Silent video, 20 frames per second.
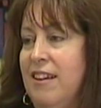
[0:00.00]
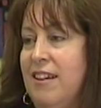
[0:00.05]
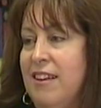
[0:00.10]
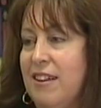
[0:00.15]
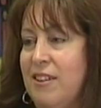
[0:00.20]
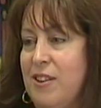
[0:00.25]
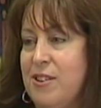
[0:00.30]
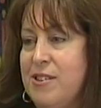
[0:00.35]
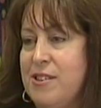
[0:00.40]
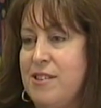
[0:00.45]

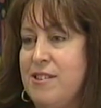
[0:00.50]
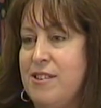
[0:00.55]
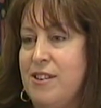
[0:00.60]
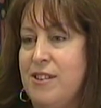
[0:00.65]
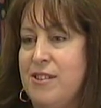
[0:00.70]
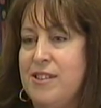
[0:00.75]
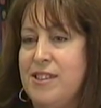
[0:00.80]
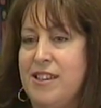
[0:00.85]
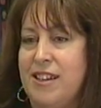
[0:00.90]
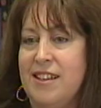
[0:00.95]
close
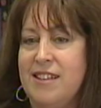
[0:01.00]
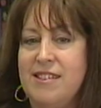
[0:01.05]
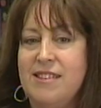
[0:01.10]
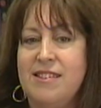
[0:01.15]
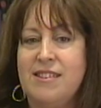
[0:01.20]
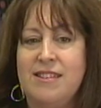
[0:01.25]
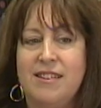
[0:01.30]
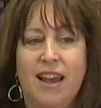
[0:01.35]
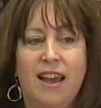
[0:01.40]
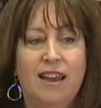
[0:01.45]

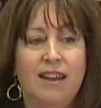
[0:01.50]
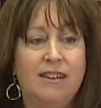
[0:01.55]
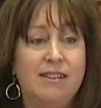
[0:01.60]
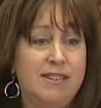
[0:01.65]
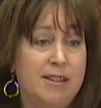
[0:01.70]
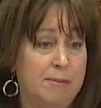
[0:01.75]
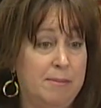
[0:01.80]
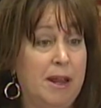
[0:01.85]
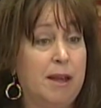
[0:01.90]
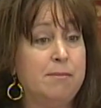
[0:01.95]
associates, and
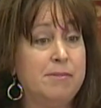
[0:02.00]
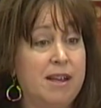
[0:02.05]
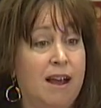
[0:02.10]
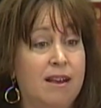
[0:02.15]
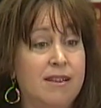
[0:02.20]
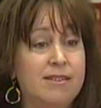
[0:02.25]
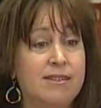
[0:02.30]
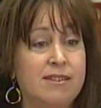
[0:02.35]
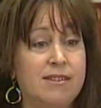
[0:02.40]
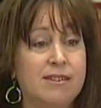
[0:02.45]
sometimes
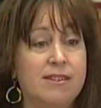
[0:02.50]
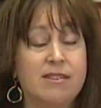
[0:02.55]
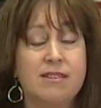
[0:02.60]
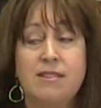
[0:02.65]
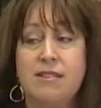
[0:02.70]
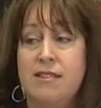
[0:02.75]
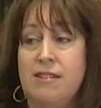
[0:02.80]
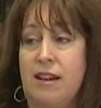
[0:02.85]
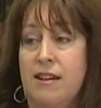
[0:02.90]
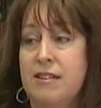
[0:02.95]

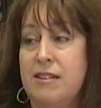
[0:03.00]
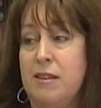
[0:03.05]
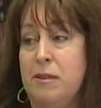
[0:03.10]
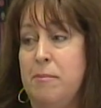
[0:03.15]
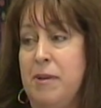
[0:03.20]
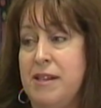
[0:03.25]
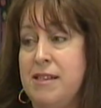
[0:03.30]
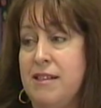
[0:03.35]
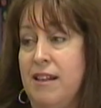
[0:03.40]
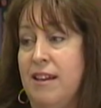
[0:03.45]
hostages, talk to the
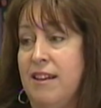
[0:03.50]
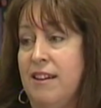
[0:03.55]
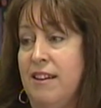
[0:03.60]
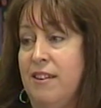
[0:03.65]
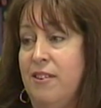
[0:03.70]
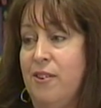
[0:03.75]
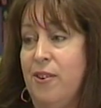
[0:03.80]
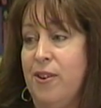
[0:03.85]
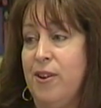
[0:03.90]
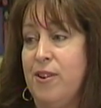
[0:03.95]
Beslan
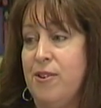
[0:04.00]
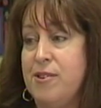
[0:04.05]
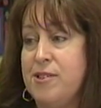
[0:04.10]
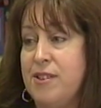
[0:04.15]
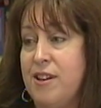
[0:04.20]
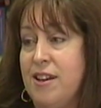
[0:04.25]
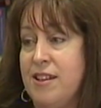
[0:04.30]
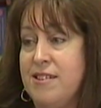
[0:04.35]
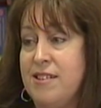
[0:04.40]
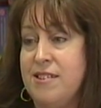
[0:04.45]
and Nordost
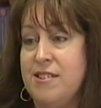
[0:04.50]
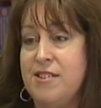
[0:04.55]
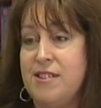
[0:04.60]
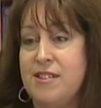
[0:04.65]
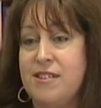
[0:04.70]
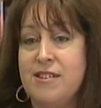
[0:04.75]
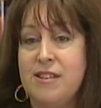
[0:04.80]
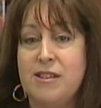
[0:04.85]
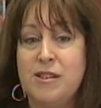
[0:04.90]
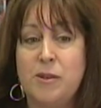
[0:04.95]

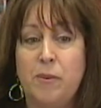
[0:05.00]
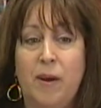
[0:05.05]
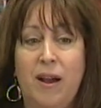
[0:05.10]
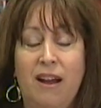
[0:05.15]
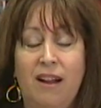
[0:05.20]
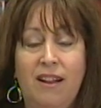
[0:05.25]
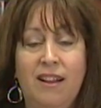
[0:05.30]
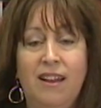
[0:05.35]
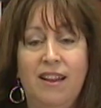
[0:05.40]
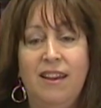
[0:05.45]
hostages as
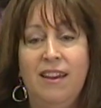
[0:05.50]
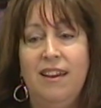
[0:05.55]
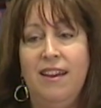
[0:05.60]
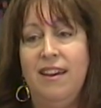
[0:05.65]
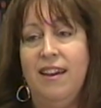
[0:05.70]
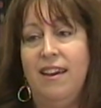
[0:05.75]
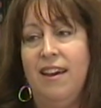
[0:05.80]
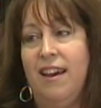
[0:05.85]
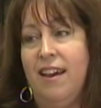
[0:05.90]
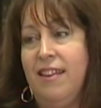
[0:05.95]
well.
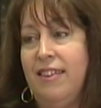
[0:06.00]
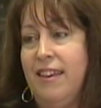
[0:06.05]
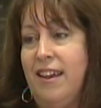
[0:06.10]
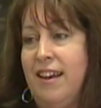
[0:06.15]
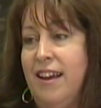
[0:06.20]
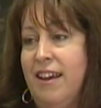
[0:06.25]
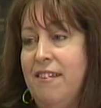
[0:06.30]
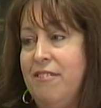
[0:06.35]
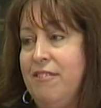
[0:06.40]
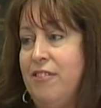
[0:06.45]
And then
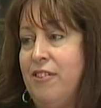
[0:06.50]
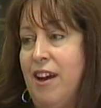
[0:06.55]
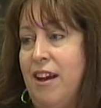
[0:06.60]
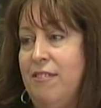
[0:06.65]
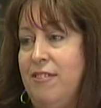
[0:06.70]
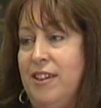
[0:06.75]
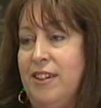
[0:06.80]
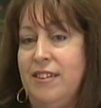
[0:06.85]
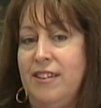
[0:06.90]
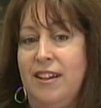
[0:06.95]
I've
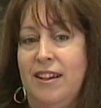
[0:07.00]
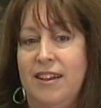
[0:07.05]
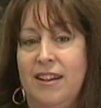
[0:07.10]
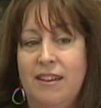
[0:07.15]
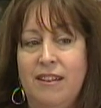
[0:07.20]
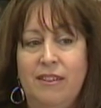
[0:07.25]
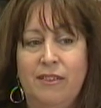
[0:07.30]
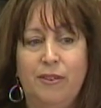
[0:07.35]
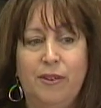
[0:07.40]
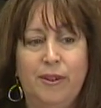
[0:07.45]
traveled
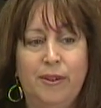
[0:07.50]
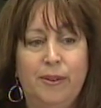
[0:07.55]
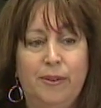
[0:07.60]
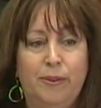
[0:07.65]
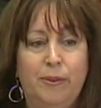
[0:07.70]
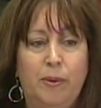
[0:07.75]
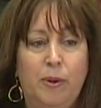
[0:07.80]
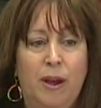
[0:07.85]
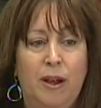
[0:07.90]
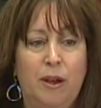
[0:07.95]

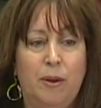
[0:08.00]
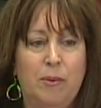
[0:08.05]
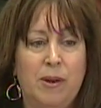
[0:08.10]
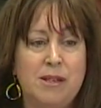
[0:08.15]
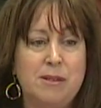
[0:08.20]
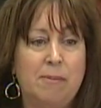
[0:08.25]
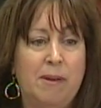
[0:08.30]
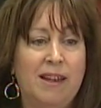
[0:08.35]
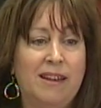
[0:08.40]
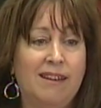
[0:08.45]
through
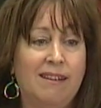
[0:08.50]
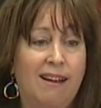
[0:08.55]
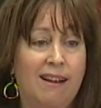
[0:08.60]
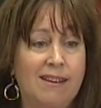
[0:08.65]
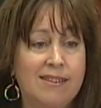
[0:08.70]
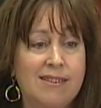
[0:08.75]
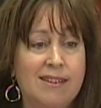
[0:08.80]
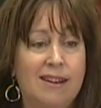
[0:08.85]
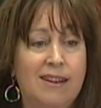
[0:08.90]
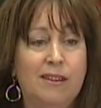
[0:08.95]
West Bank,
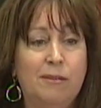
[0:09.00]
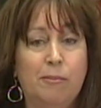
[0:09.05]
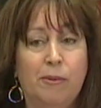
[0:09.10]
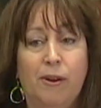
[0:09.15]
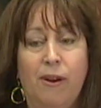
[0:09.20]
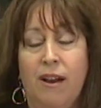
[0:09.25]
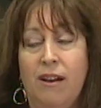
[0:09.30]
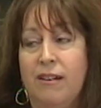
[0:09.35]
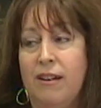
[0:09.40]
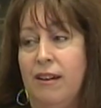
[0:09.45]
Gaza,
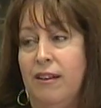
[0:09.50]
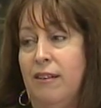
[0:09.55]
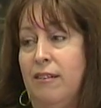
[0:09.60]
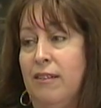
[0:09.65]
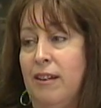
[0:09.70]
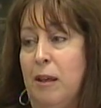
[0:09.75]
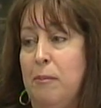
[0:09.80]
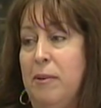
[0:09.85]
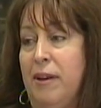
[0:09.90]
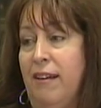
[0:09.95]
Morocco,
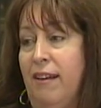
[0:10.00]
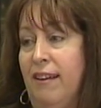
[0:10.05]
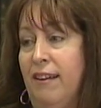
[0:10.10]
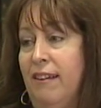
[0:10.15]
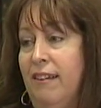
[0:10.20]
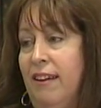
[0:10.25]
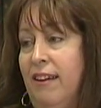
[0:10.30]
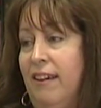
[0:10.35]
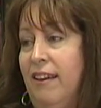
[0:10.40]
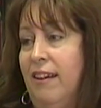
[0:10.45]
Lebanon,
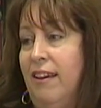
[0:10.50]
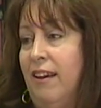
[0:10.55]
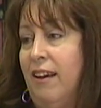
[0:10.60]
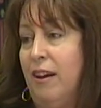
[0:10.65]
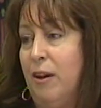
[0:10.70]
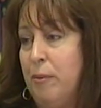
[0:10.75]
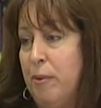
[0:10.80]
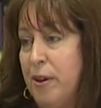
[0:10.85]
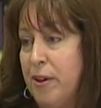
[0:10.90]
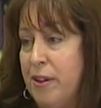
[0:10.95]

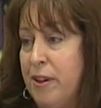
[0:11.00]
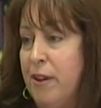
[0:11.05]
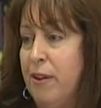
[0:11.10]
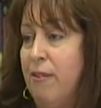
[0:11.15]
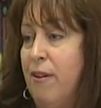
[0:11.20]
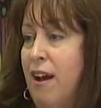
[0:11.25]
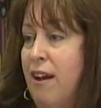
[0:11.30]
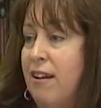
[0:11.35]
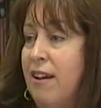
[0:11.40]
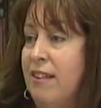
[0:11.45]
worked in
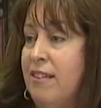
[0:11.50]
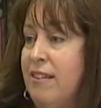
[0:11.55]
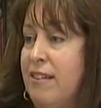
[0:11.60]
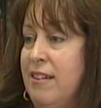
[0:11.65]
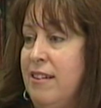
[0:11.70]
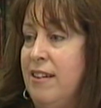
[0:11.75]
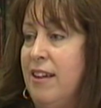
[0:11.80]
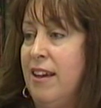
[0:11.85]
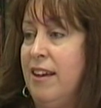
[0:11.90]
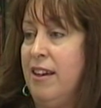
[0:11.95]
Iraq on the
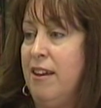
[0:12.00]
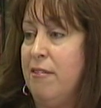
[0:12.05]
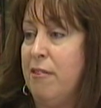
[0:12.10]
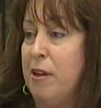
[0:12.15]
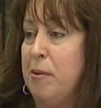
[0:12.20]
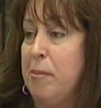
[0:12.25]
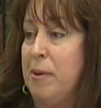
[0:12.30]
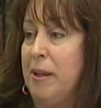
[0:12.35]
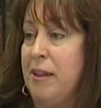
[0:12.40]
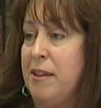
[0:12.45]
detainee
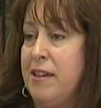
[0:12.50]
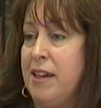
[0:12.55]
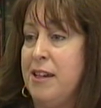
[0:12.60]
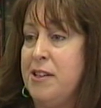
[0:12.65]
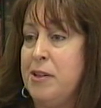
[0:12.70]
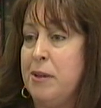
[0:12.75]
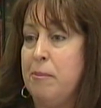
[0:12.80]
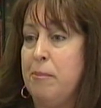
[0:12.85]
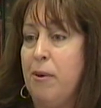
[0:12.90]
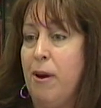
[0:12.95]

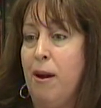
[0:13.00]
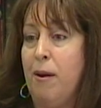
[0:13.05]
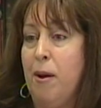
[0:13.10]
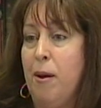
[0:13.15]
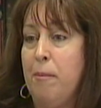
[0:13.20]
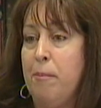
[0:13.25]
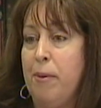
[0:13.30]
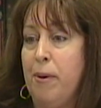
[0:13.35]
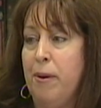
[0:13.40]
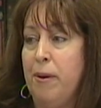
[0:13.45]
rehabilitation
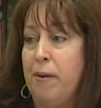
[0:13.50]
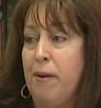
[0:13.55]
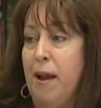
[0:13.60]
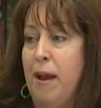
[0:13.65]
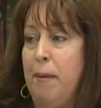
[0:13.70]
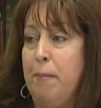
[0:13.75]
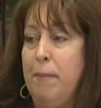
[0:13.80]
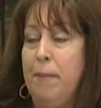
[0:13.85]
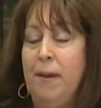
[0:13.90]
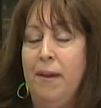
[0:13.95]
program,